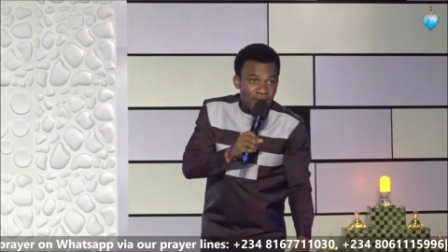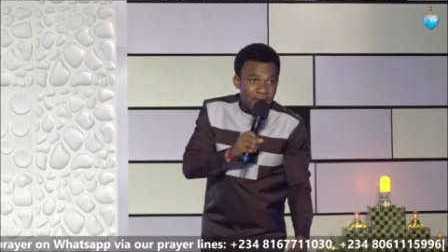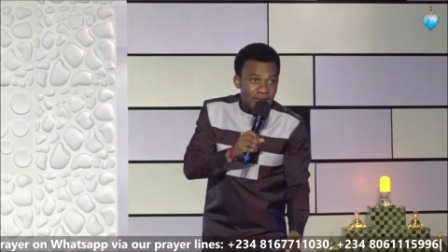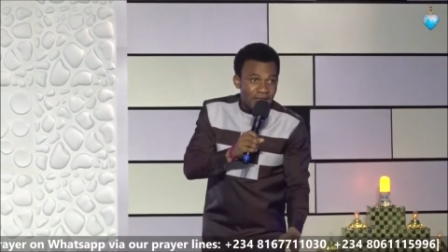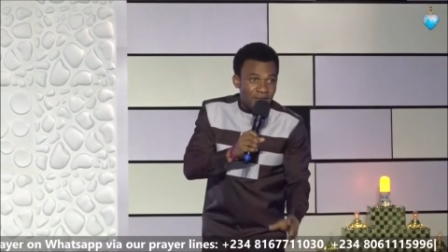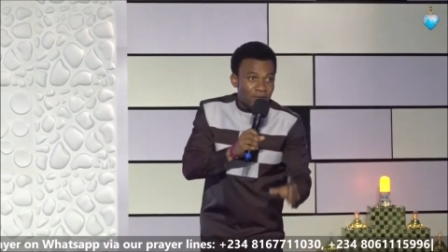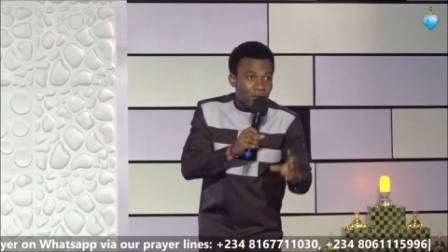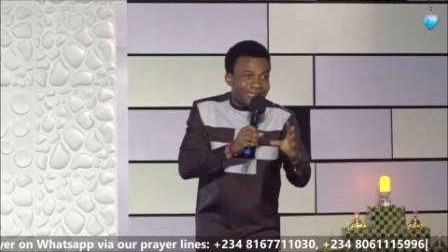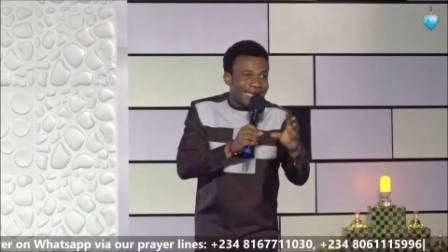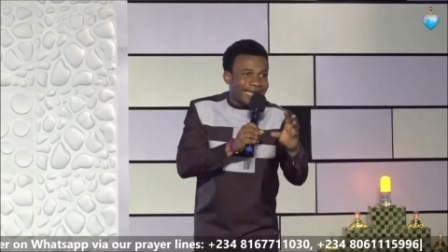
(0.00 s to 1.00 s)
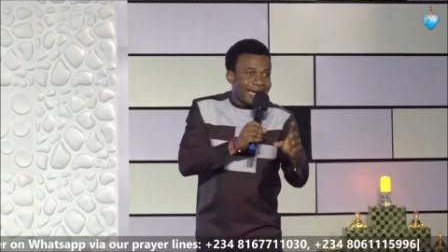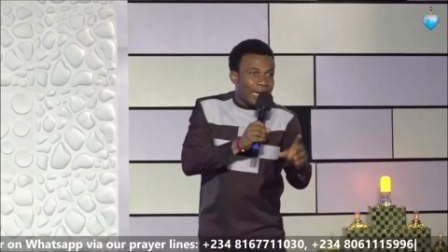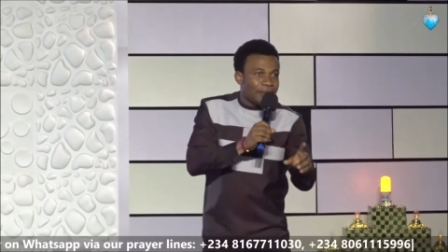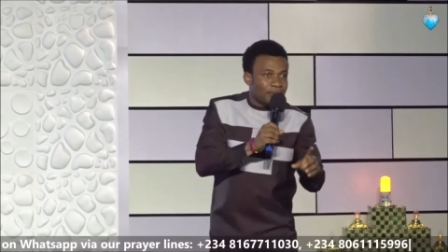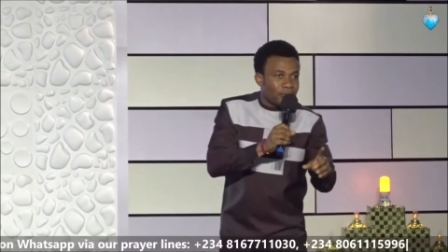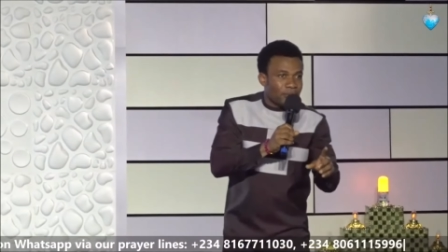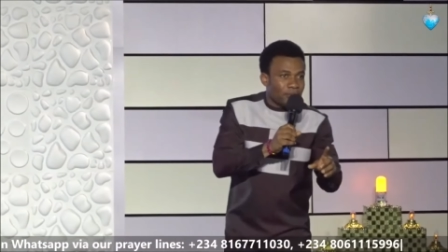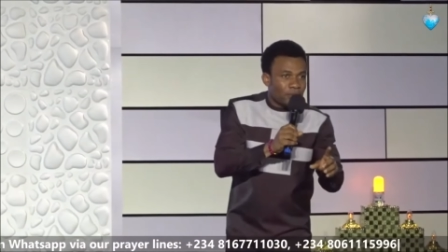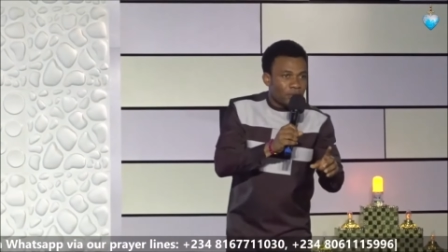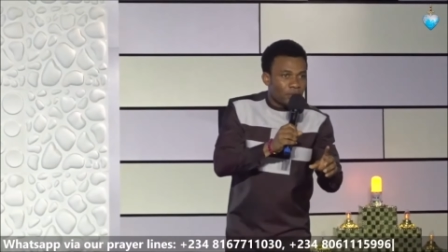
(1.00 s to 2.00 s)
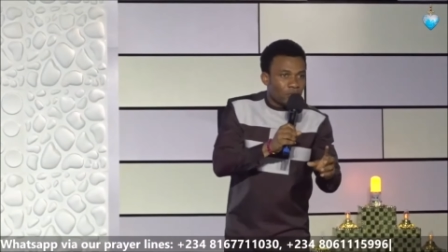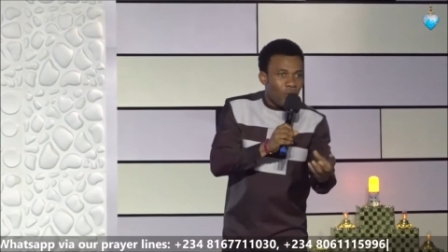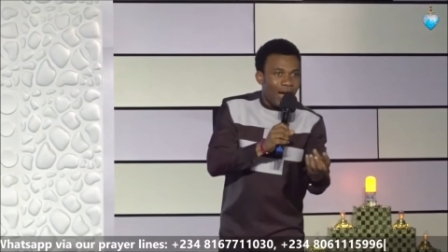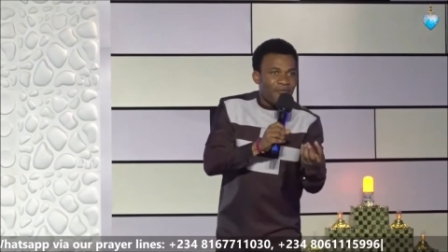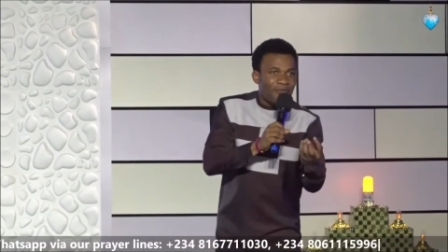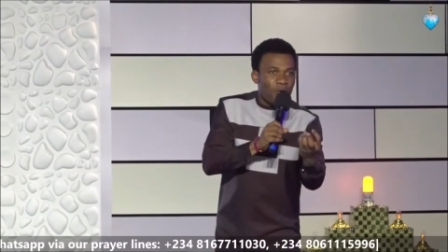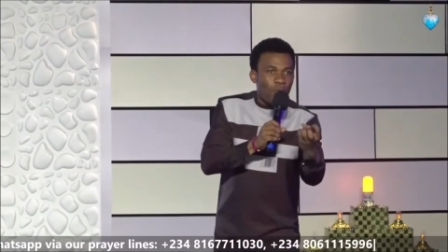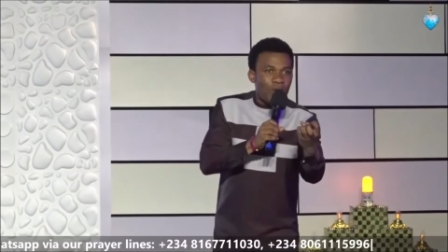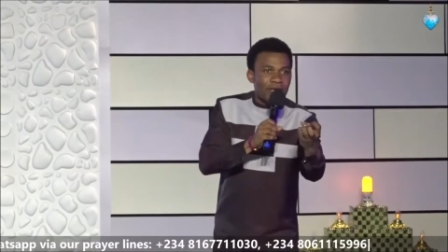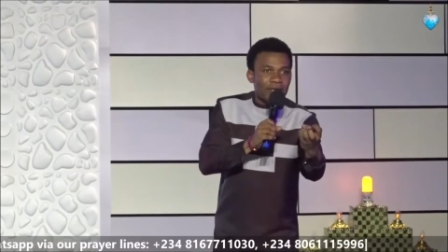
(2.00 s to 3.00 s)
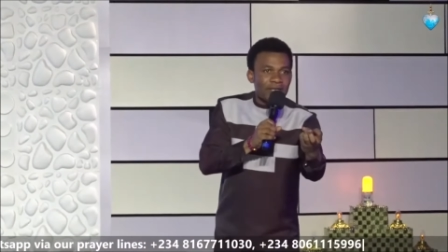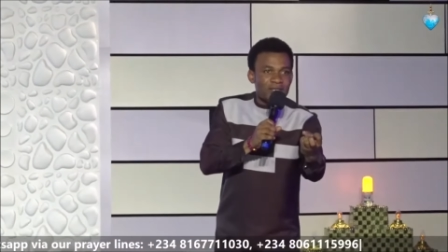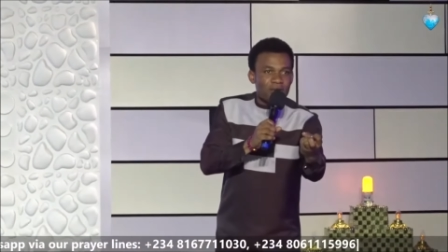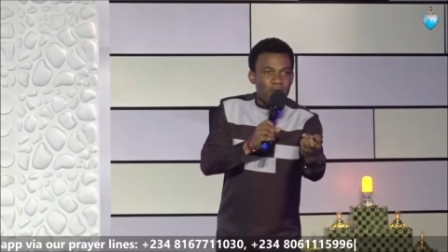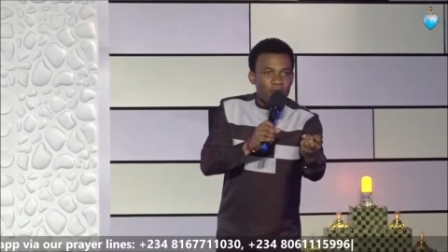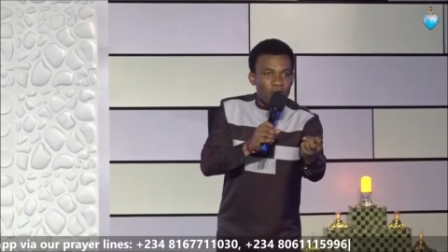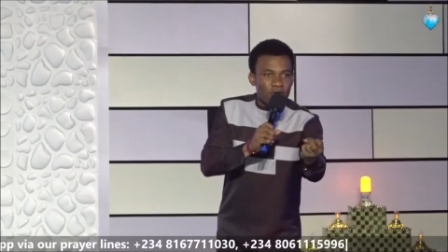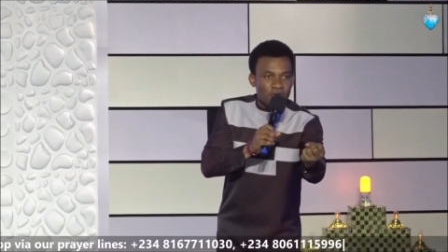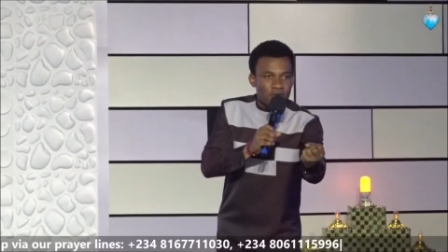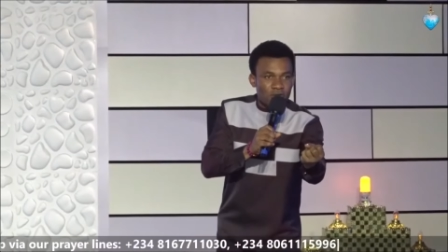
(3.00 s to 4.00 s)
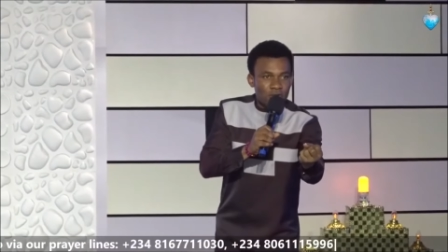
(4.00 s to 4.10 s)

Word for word: It is not a crime to have a weakness of lust.